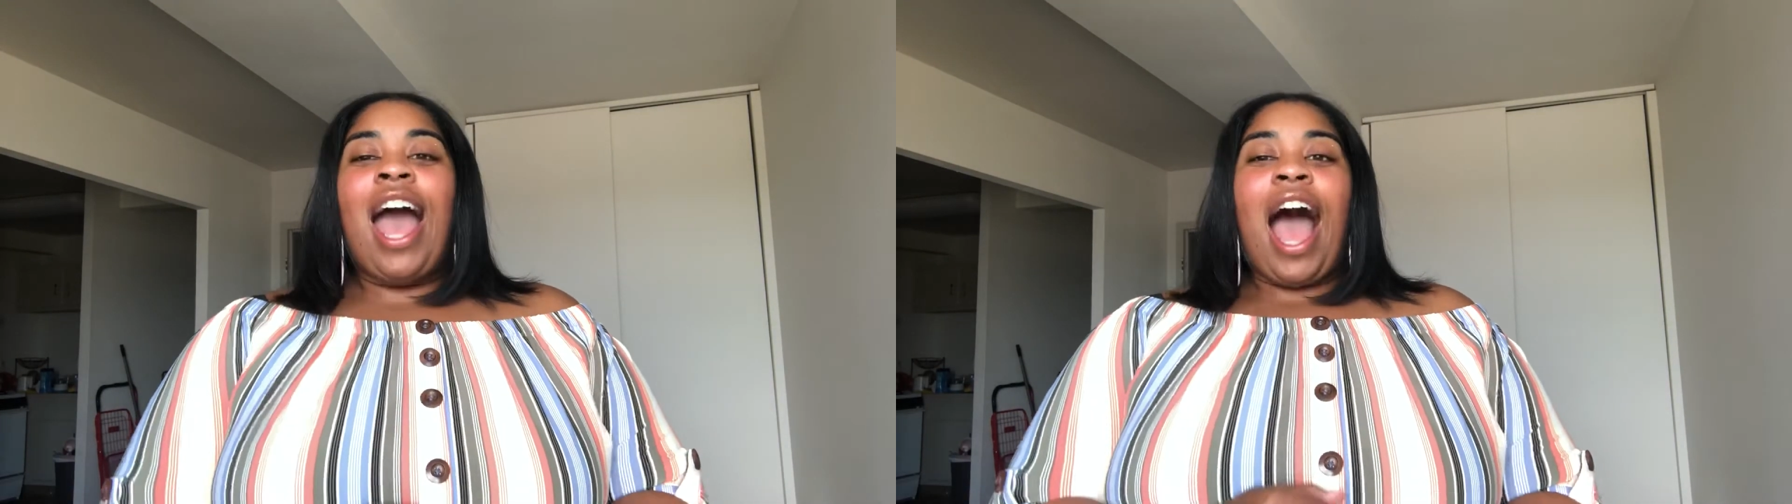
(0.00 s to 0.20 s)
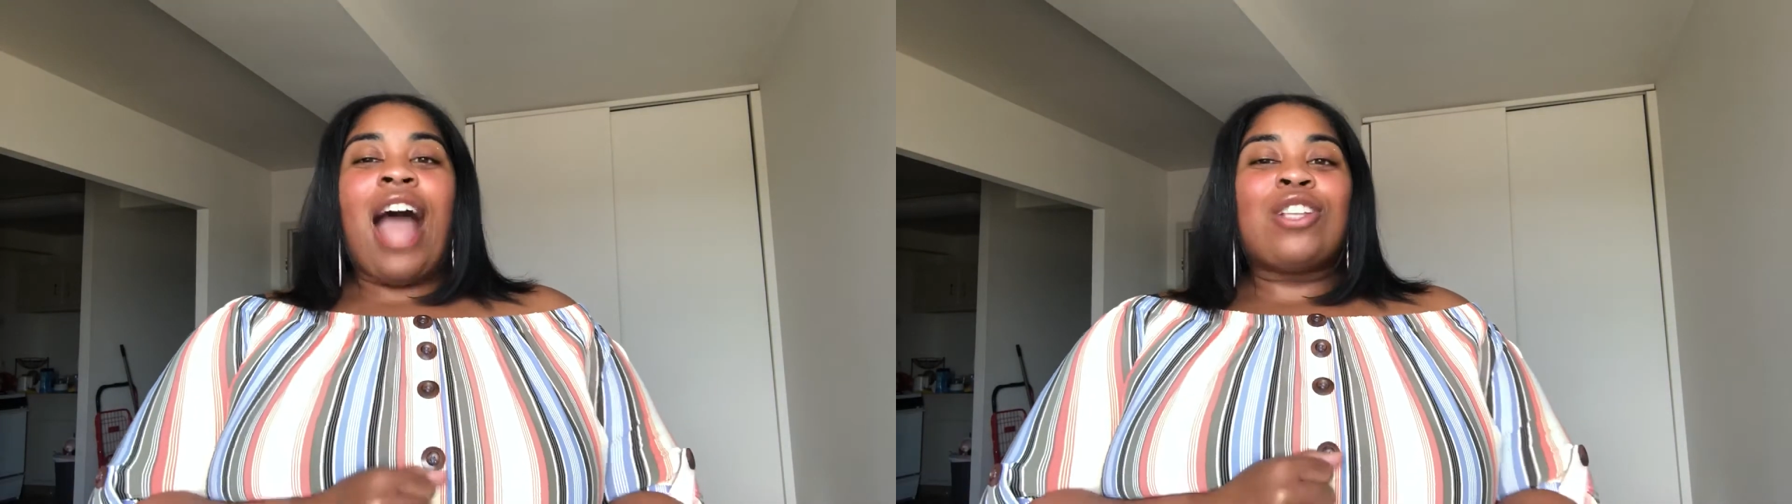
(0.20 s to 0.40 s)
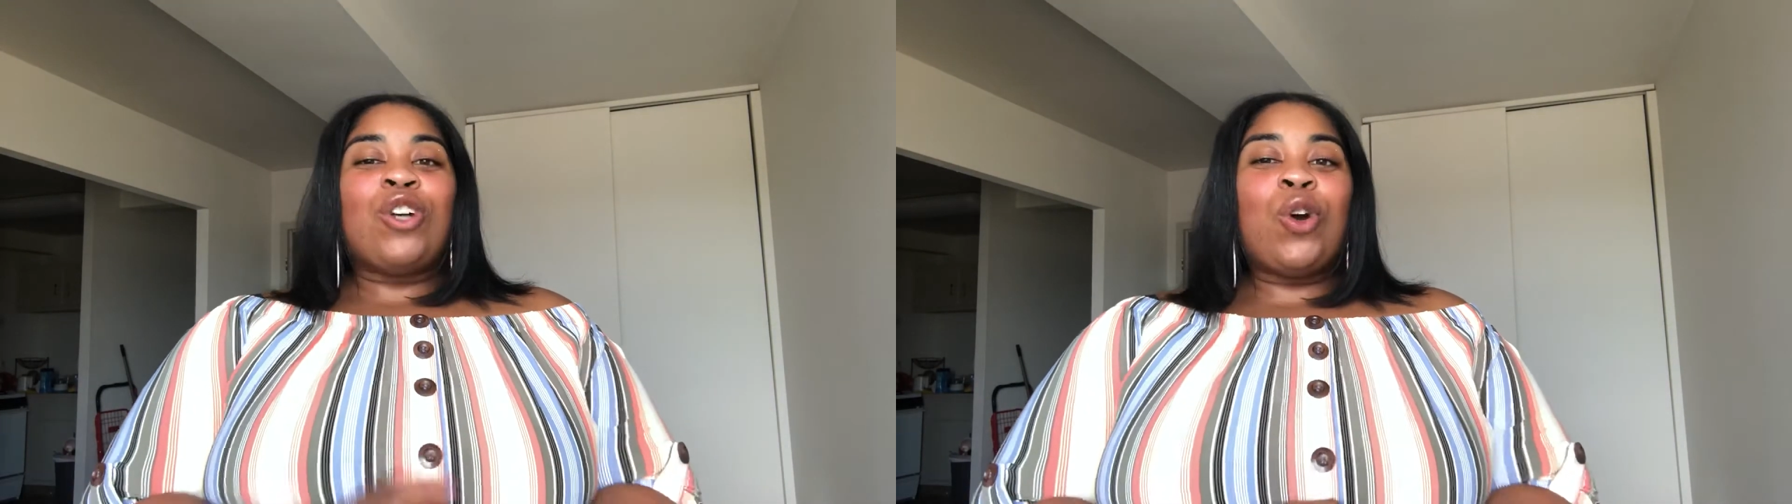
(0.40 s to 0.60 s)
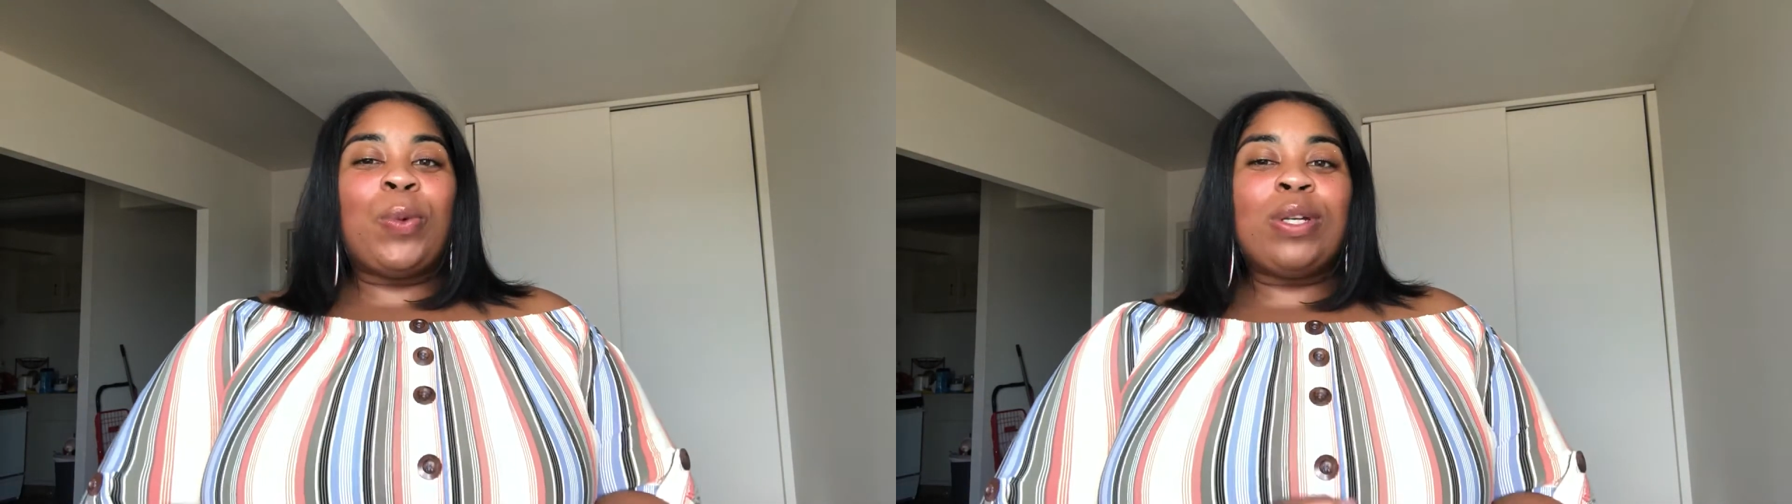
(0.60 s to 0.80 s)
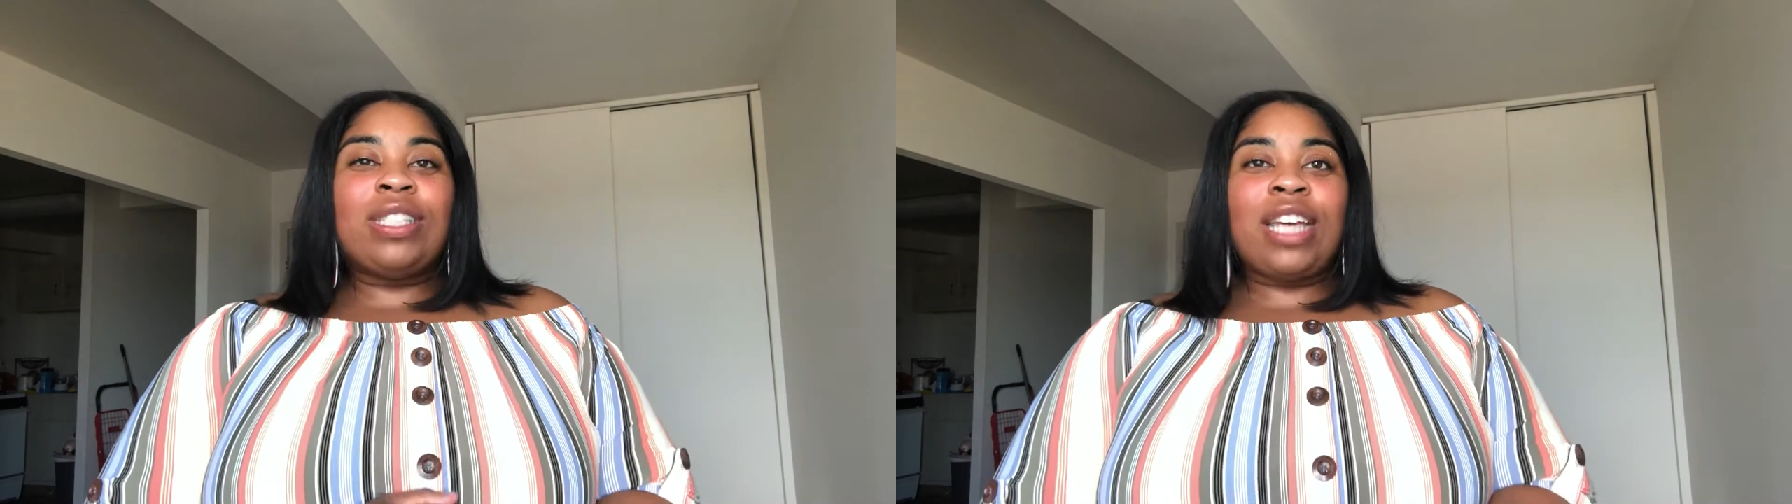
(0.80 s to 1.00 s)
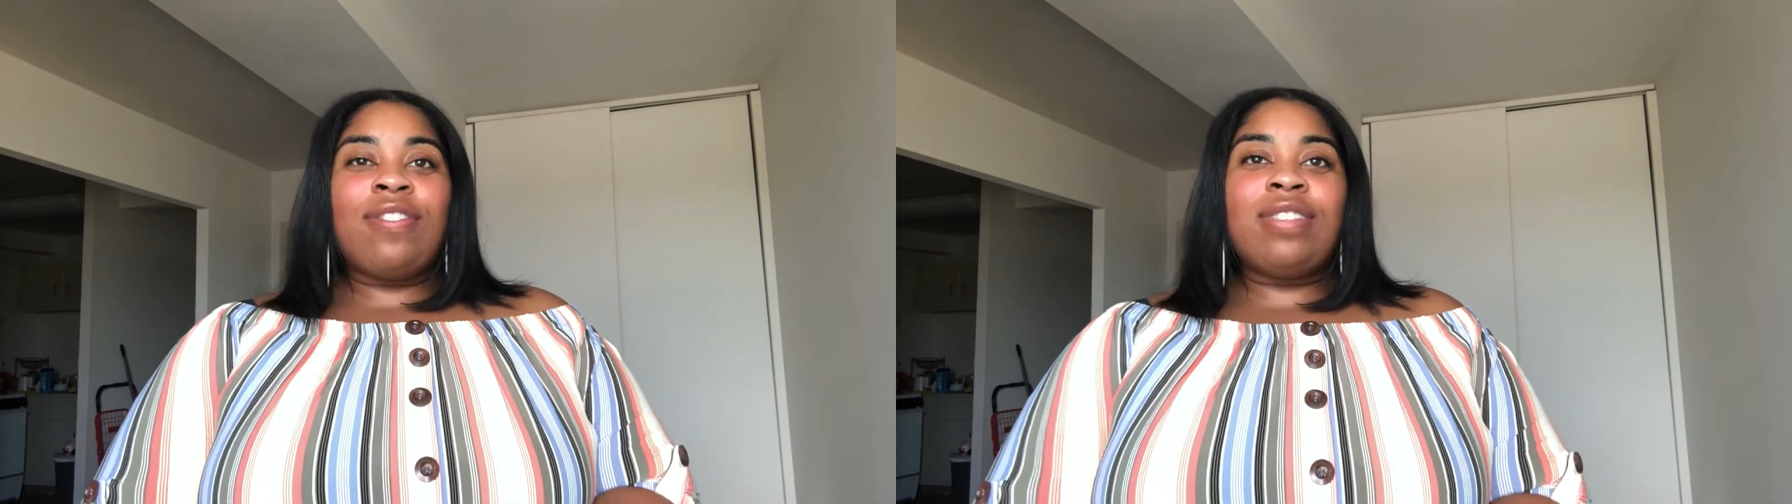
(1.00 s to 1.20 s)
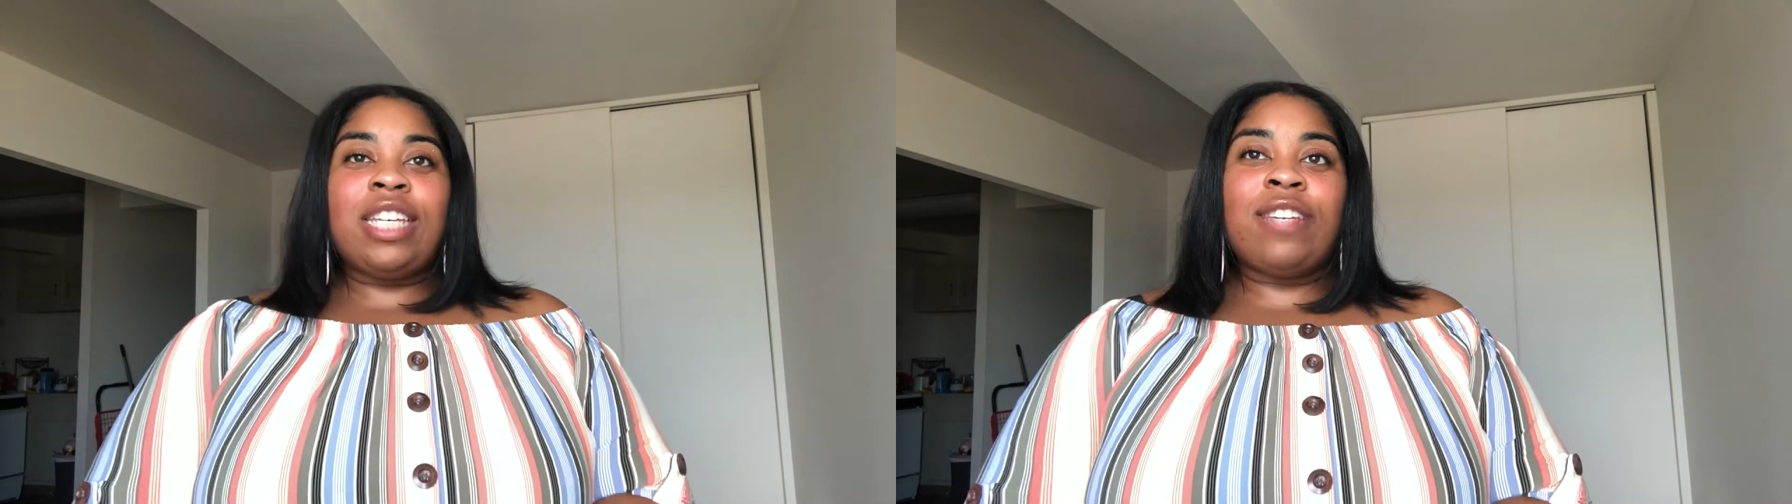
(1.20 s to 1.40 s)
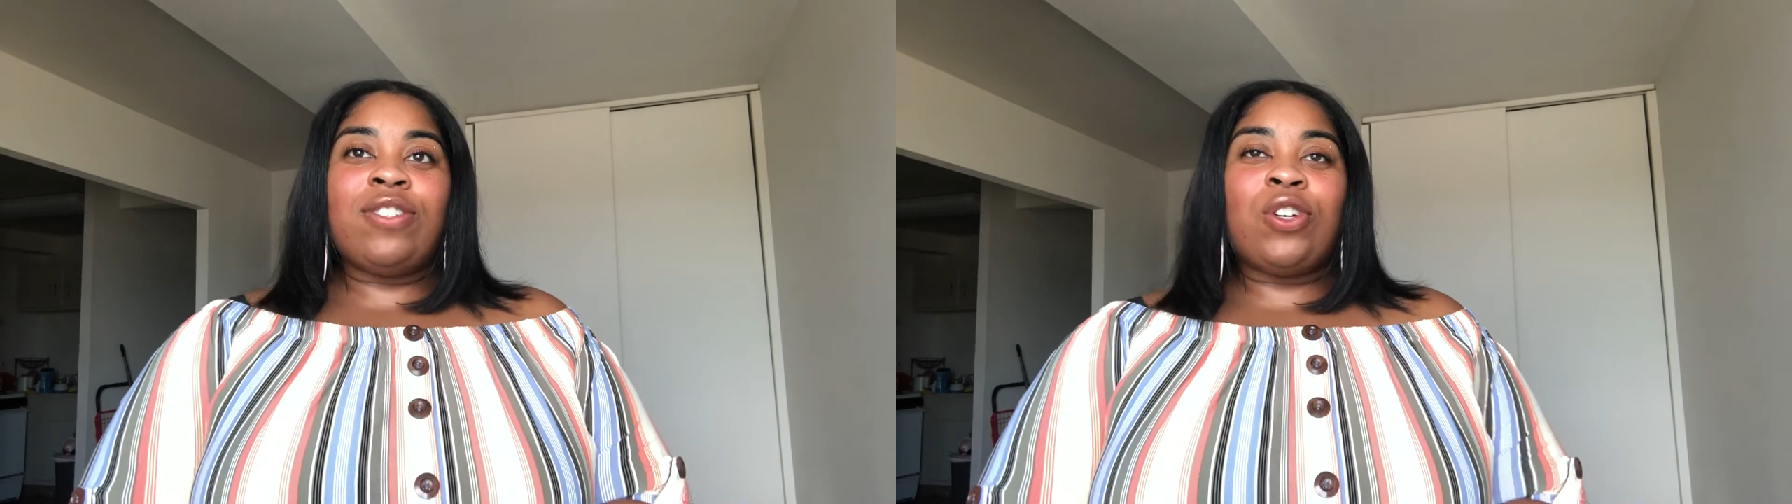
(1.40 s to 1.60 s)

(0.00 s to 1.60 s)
October 17th.